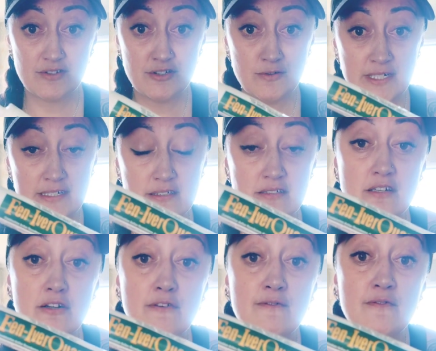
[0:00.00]
Do it.
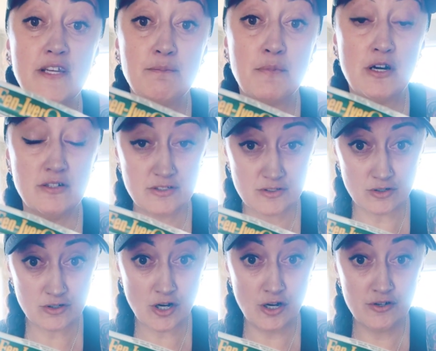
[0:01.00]
So
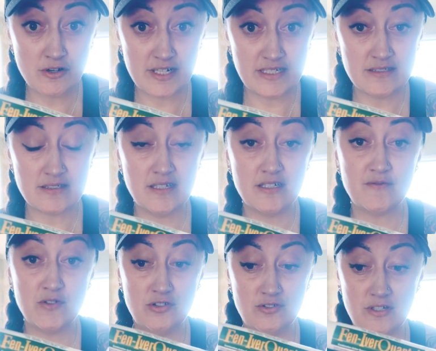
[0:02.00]

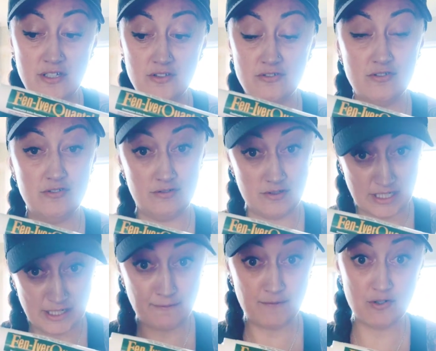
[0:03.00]
vetpost.co.nz
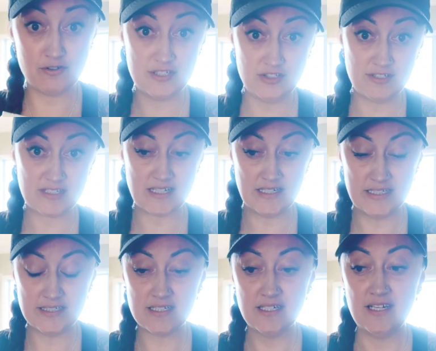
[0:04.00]
if you're in New
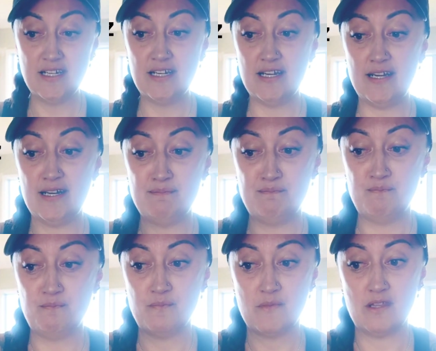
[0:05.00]
Zealand.
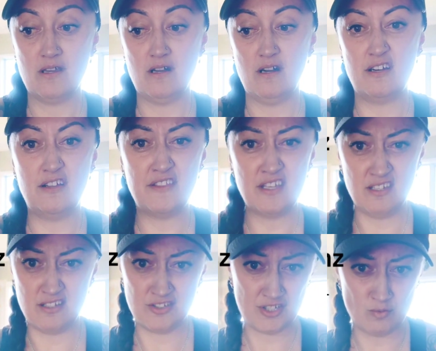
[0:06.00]
I don't think
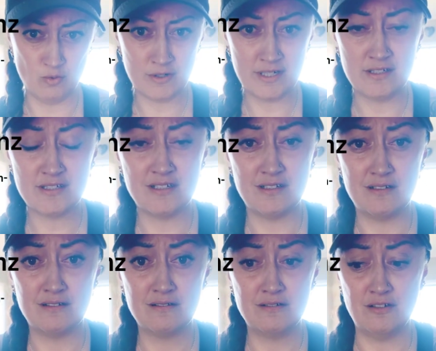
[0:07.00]
you can just walk
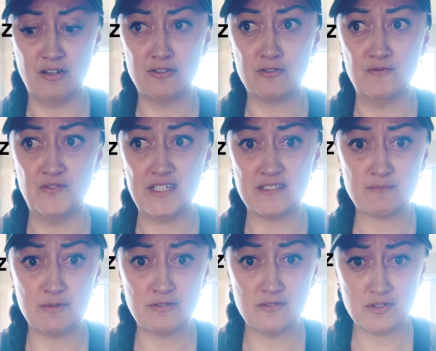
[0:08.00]
into your local
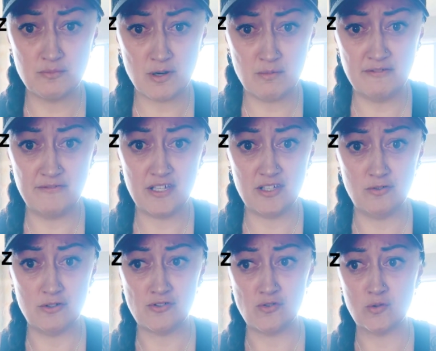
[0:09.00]
vets because they'll probably vet
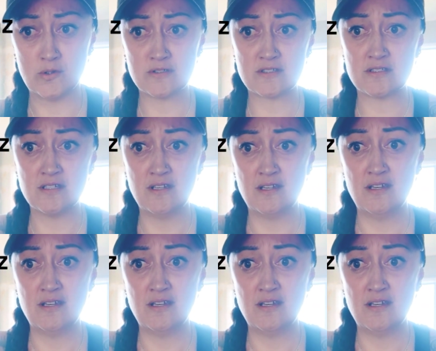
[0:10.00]
you on your horse.